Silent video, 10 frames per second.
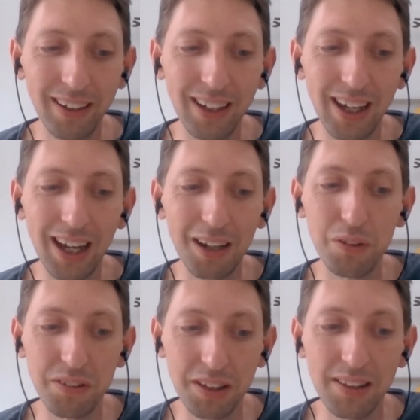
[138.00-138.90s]
And it
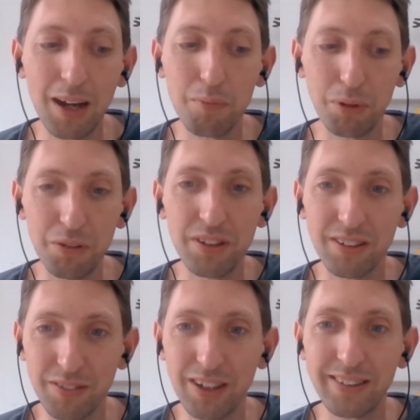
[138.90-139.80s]
was in that
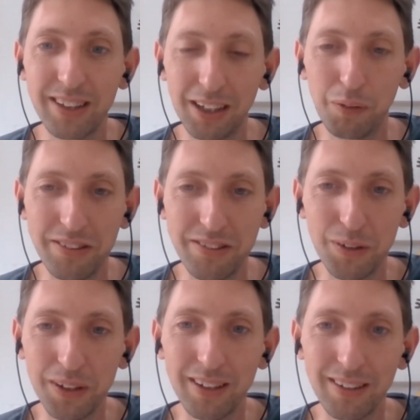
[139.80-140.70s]
process of asking that
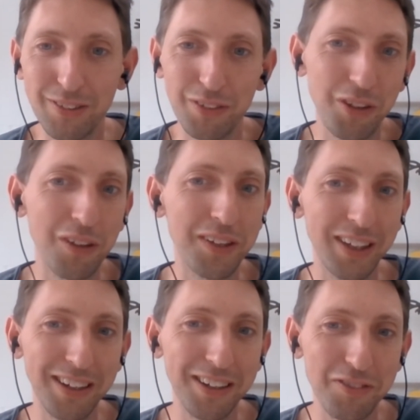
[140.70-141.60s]
question and sort of not
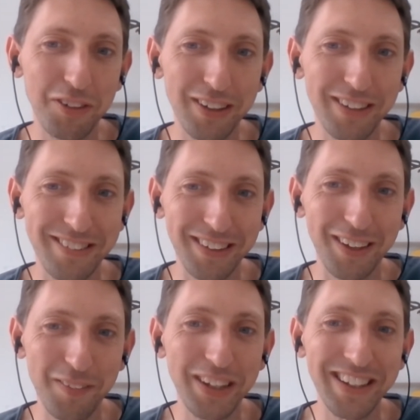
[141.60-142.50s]
taking no for an answer,
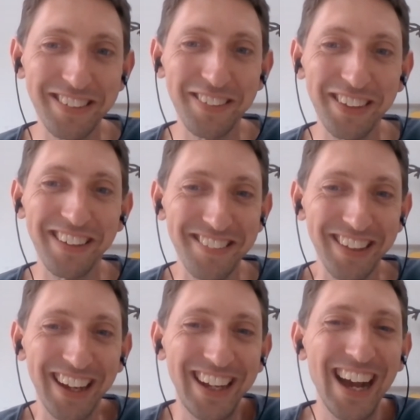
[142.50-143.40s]
like we need to know the
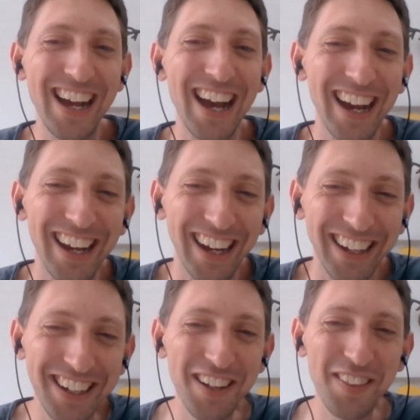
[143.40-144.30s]
answer,
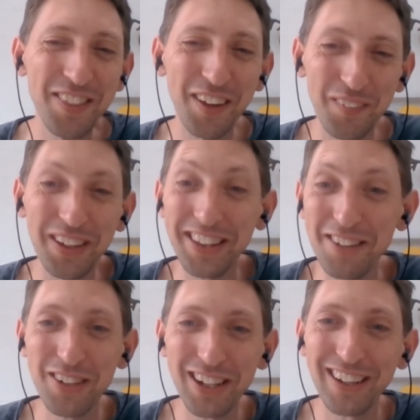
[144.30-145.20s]
that we
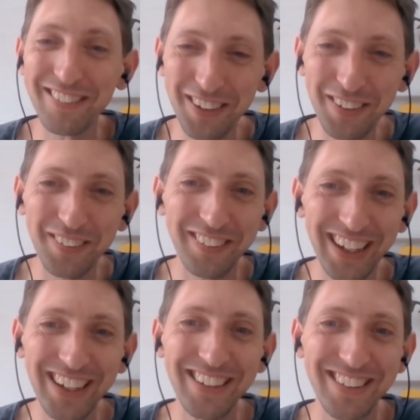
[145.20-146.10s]
then realized, oh,
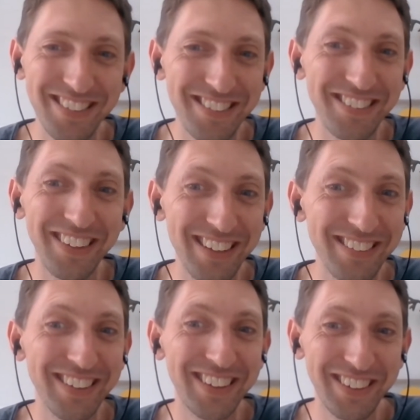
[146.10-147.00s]
okay, digital has
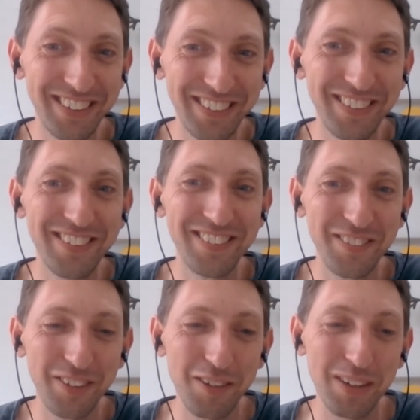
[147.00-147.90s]
a huge
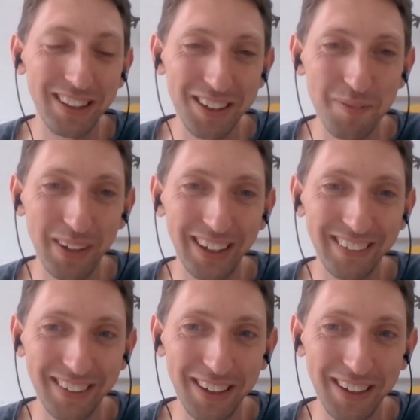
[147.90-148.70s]
environmental impact